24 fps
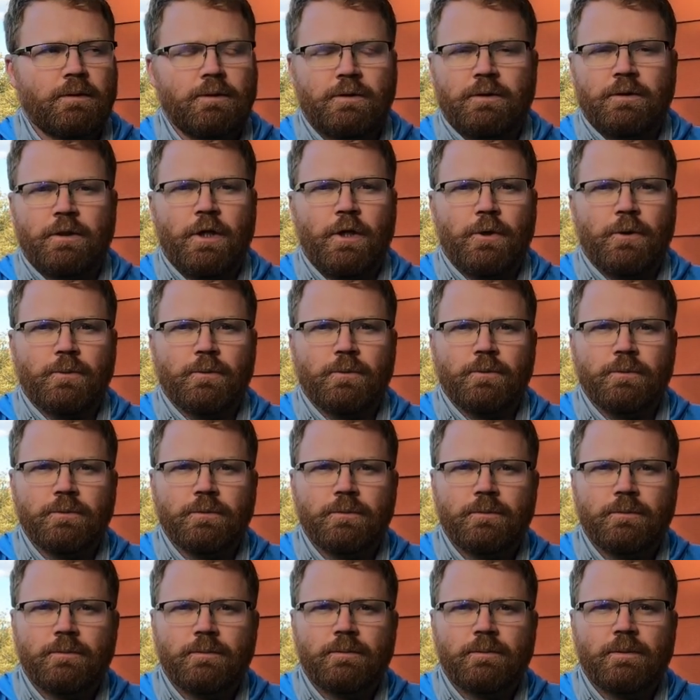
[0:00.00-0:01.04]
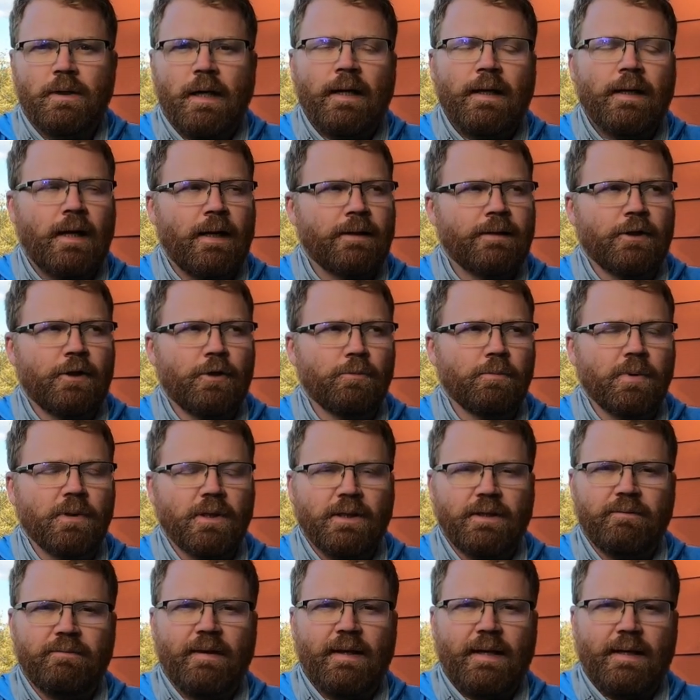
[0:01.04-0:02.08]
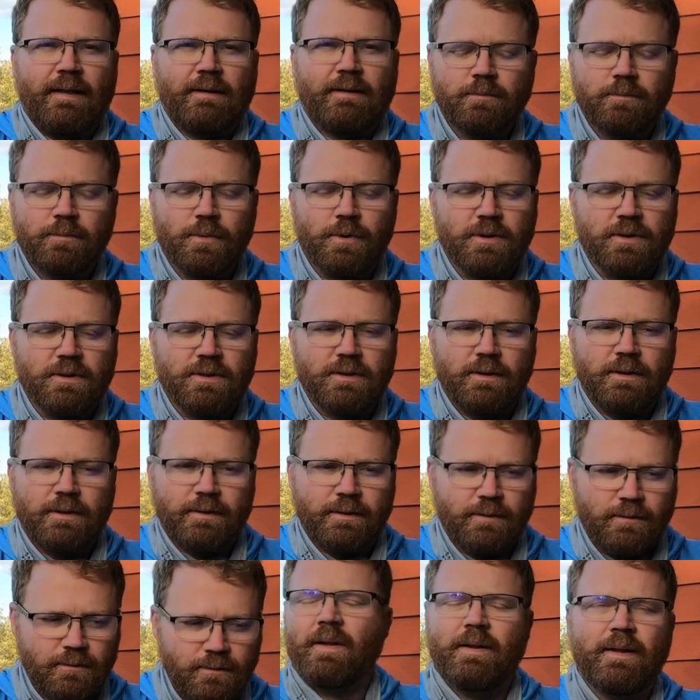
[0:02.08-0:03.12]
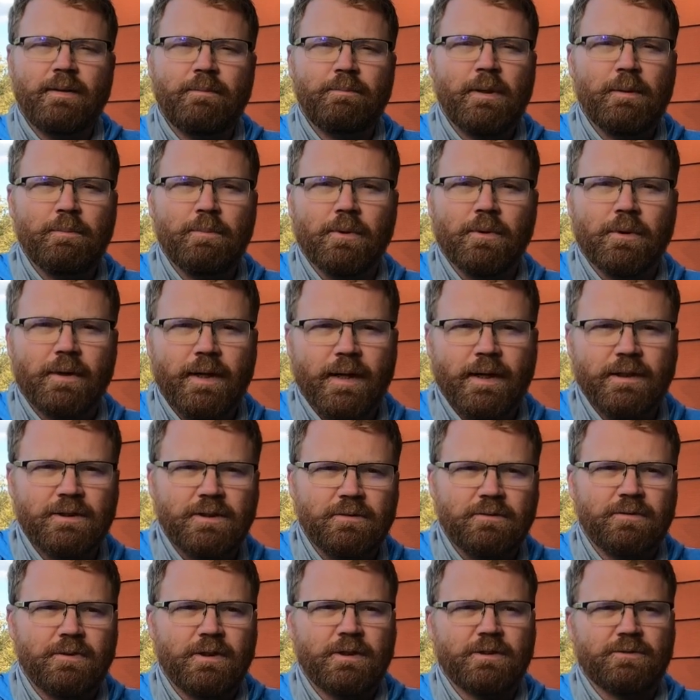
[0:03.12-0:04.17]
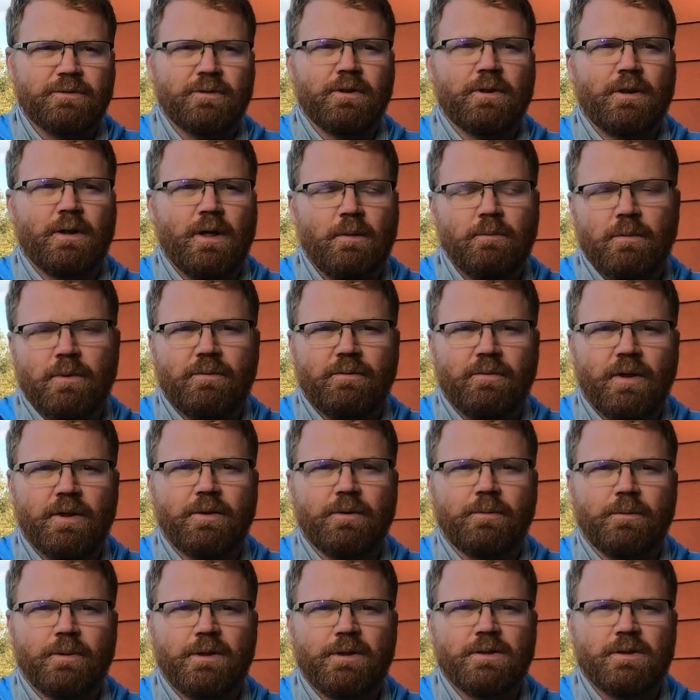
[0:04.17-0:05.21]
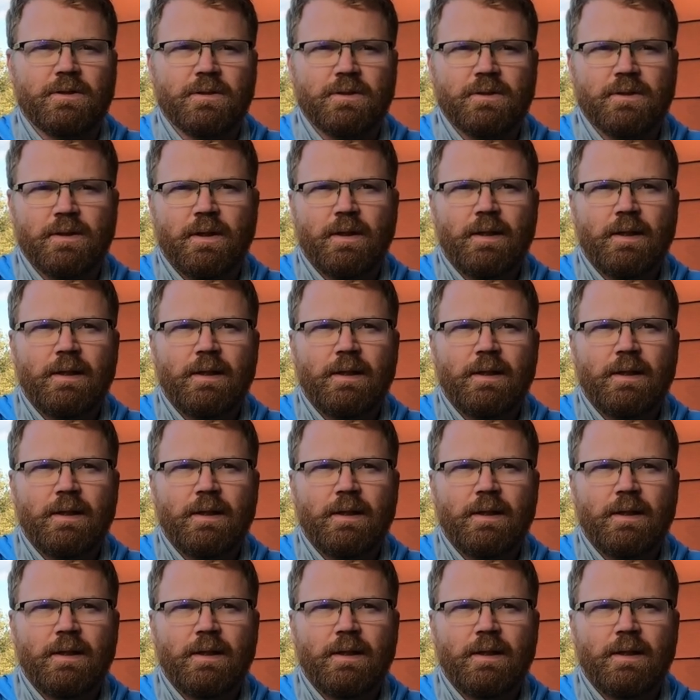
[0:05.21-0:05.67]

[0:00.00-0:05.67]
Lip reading: No, I don't believe that personally. I think people are catching fish for a number of other reasons.